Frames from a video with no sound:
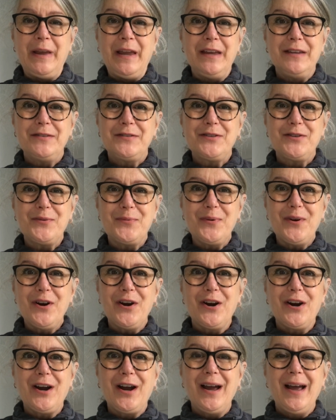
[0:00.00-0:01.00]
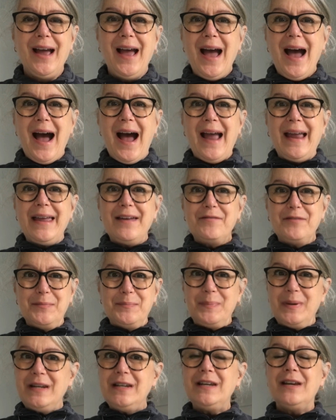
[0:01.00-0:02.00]
tends to work. I haven't
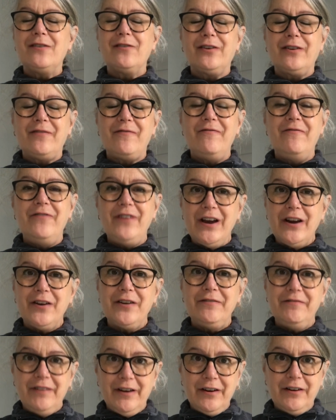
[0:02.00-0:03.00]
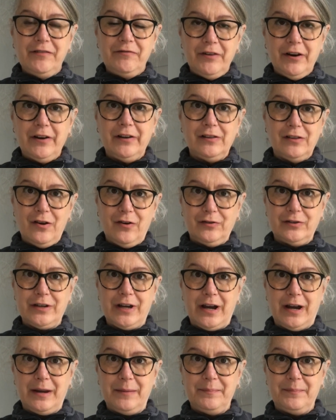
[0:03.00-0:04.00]
been here in a very, very, very long
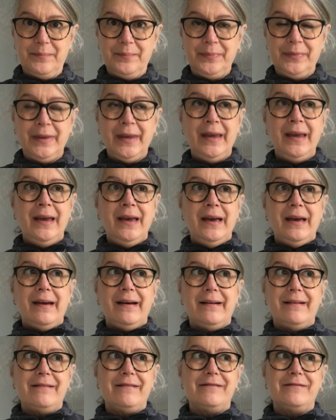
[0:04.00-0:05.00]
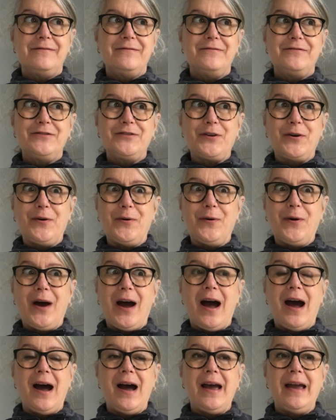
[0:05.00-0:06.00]
time. So
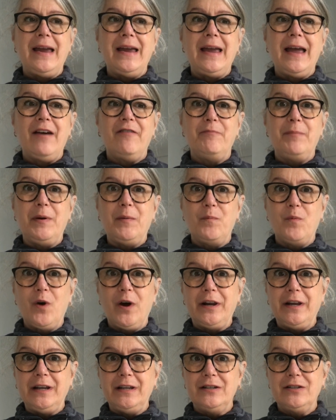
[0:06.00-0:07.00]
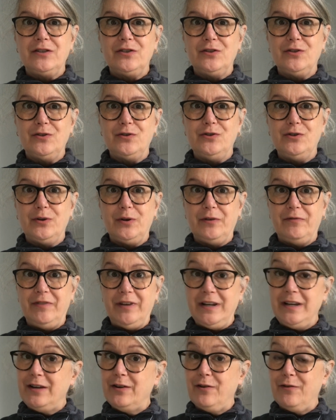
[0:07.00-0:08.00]
I have been wanting to do a
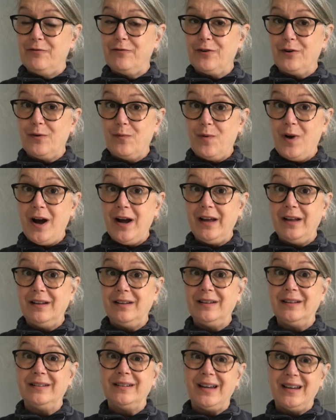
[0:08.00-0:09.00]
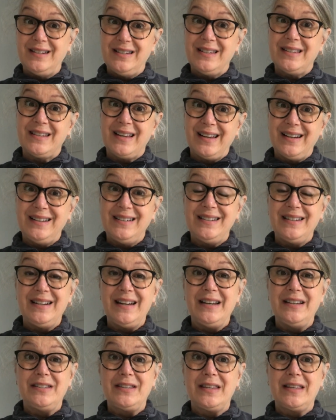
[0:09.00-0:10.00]
video for a while, and I decided
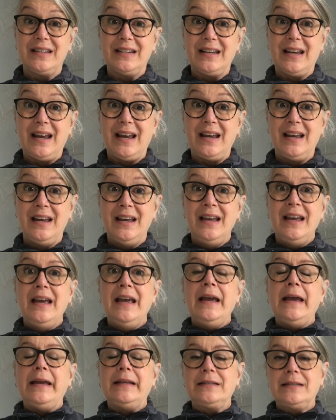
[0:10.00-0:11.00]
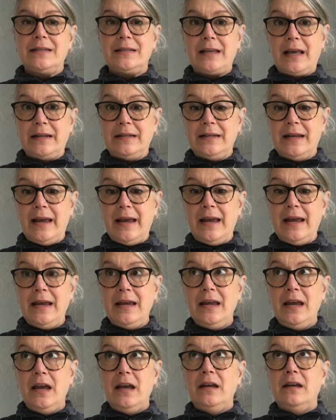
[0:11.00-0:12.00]
today's the day. It's Sunday,
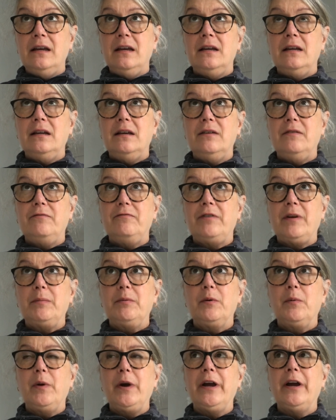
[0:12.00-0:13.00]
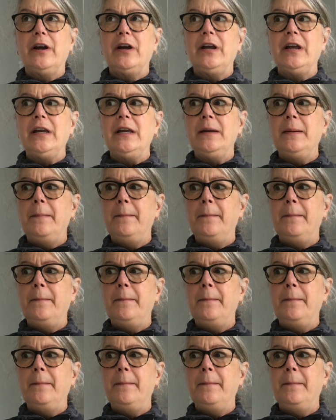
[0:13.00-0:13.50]
February